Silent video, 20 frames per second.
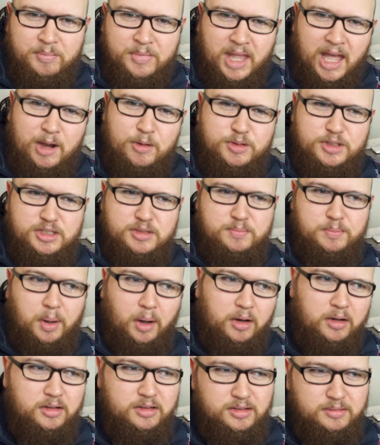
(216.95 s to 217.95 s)
I would just
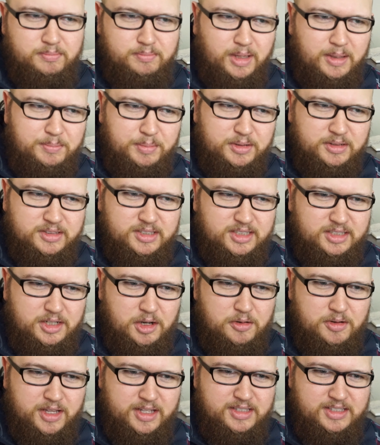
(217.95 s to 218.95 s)
pull meeples and
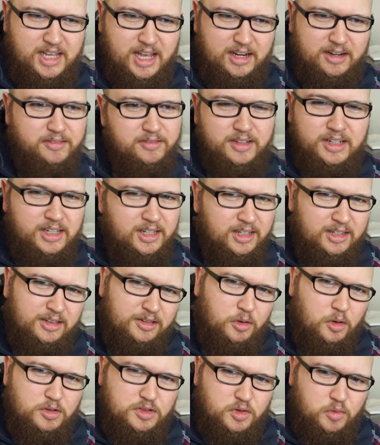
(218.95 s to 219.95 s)
tokens out of
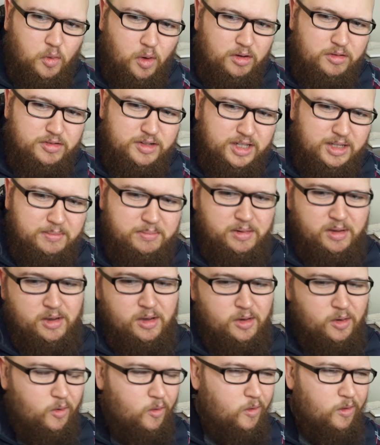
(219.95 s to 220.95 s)
Lords of Waterdeep,
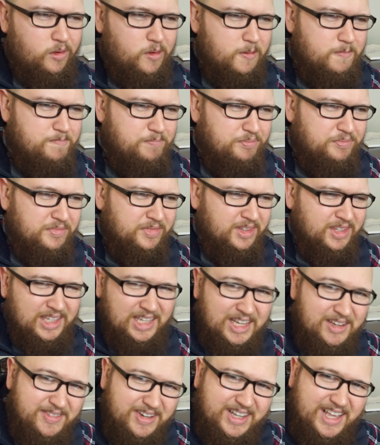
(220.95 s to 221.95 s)
or
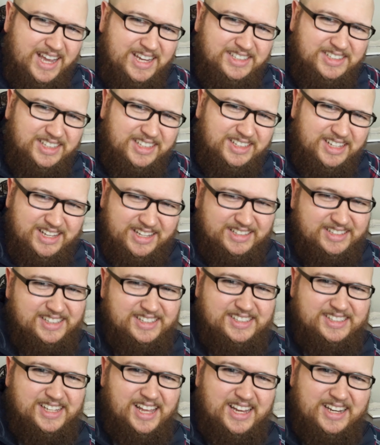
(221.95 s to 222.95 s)
even occasionally like
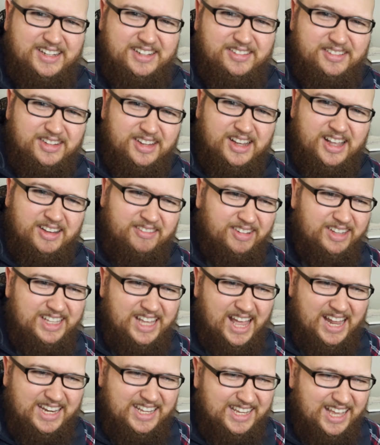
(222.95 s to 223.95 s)
Descent. Really,
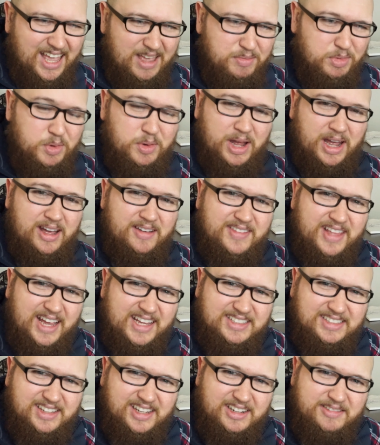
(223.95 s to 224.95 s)
any game you have that
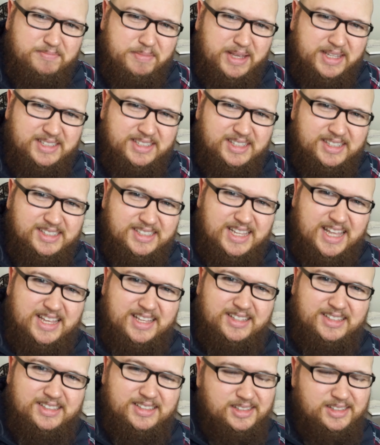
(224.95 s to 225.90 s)
has a lot of pieces that,